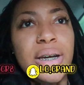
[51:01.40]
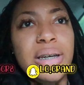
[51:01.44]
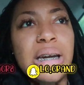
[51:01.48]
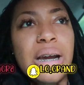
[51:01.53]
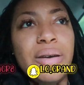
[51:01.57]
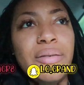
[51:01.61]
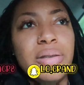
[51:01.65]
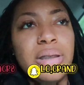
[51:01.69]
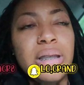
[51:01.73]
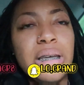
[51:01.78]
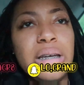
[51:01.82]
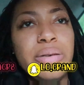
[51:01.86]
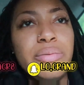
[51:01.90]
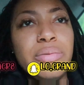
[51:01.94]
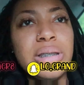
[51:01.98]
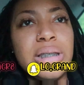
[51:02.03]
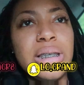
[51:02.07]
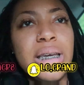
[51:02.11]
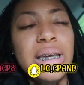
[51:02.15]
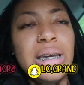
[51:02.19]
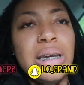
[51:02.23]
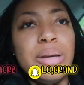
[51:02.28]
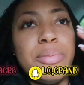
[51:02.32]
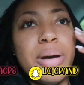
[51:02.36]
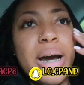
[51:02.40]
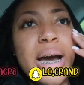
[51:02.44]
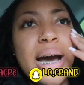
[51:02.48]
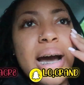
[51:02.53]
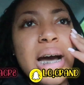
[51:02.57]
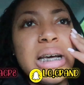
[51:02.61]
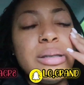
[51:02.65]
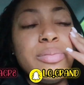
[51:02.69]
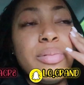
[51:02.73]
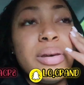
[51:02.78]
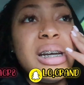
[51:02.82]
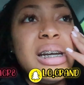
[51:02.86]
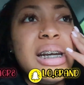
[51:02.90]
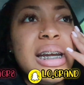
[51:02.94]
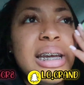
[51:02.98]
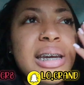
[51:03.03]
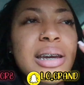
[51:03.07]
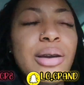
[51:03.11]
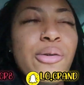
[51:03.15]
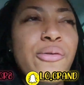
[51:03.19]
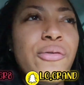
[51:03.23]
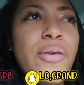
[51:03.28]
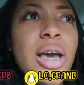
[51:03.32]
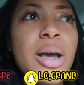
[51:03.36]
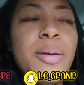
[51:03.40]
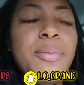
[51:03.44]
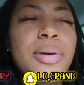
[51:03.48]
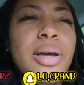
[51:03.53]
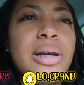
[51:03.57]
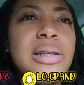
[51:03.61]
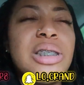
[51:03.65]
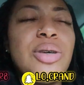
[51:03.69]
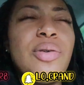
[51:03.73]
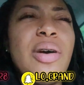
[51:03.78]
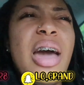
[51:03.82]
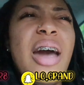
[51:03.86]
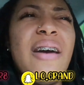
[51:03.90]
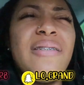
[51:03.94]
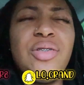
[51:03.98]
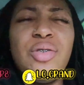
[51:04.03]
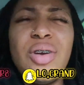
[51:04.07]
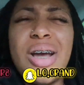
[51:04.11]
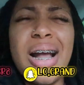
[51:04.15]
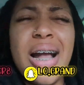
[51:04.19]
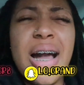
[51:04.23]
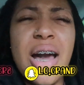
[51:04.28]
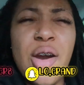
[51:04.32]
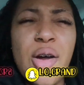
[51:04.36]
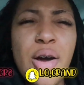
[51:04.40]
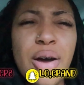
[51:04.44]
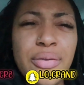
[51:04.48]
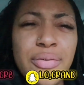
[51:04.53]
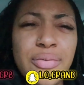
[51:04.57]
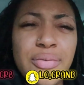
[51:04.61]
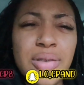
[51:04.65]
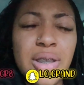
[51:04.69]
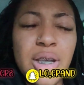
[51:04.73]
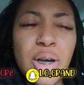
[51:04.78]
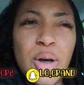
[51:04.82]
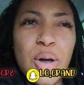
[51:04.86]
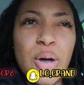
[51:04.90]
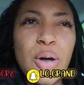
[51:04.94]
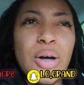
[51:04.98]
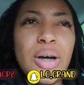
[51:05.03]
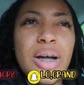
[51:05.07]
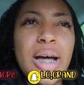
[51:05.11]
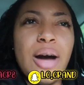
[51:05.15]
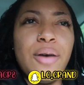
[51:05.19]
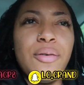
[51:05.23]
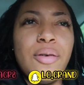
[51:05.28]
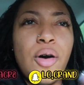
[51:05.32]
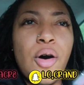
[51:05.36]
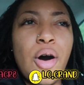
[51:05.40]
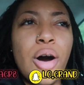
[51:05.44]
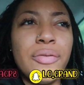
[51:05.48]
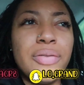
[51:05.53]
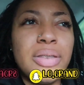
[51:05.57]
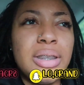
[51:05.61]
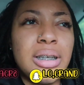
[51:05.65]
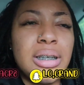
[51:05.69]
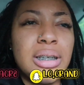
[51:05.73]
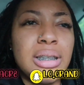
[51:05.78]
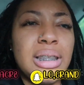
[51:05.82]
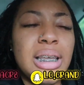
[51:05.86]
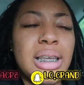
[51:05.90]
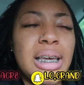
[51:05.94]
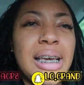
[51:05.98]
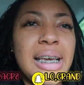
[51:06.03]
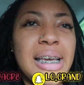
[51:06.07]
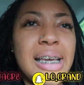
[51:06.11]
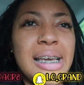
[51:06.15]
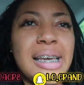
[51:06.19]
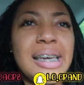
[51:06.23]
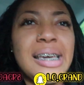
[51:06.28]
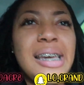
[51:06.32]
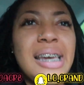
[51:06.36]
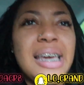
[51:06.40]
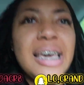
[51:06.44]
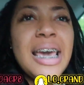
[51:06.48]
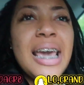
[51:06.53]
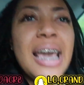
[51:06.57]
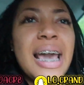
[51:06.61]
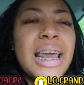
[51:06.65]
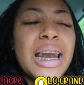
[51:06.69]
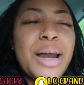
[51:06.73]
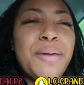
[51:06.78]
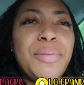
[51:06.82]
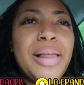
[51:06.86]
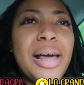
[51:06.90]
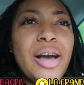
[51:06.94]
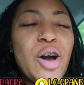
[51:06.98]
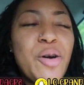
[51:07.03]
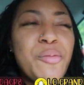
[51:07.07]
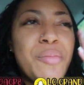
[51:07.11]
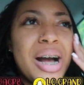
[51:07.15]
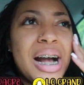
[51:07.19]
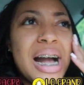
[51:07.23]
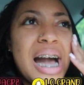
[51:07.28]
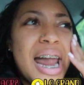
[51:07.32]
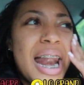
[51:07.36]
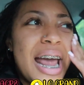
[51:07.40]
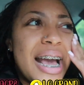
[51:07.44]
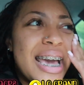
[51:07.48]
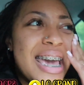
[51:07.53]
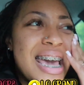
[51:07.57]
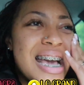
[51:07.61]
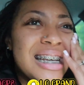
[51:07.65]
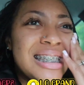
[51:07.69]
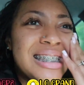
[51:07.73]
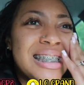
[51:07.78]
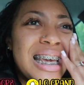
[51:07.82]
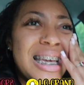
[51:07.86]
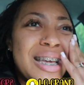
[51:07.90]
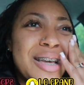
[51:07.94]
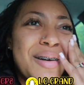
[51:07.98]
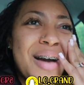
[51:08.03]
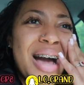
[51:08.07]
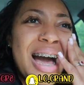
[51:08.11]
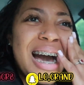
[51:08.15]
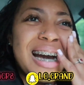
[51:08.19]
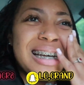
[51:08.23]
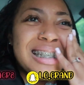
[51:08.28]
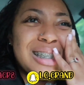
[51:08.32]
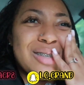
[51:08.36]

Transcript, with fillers: and everything was getting in my eyes, but it didn't affect me until after I got off the car, off the thing. And I'm like, oh my God, I can't see your eyes.